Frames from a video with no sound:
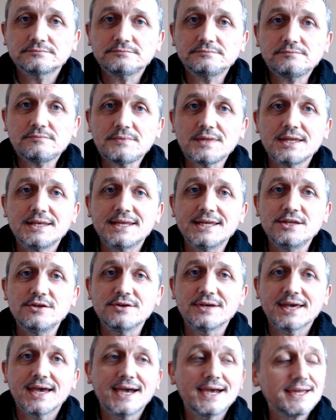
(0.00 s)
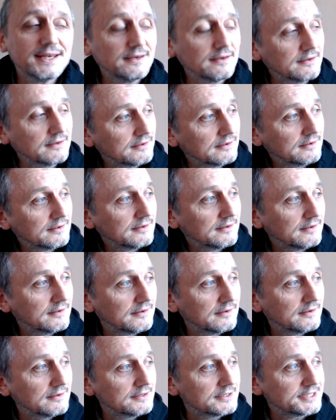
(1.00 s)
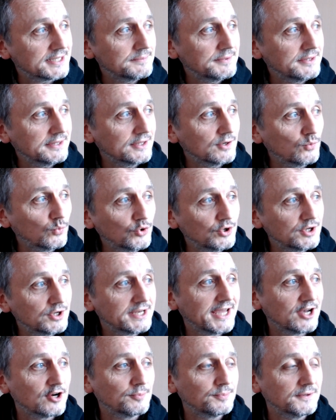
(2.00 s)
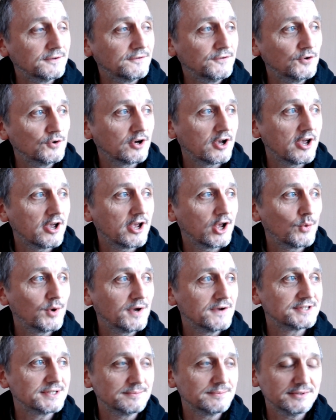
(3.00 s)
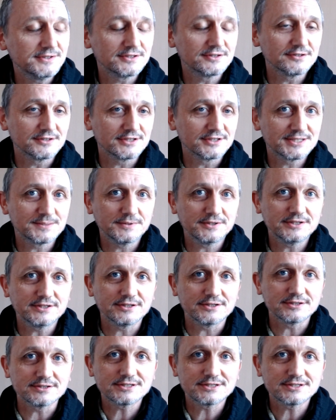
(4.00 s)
Now you can, something that would help if you're going away with somebody who's got Asperger's,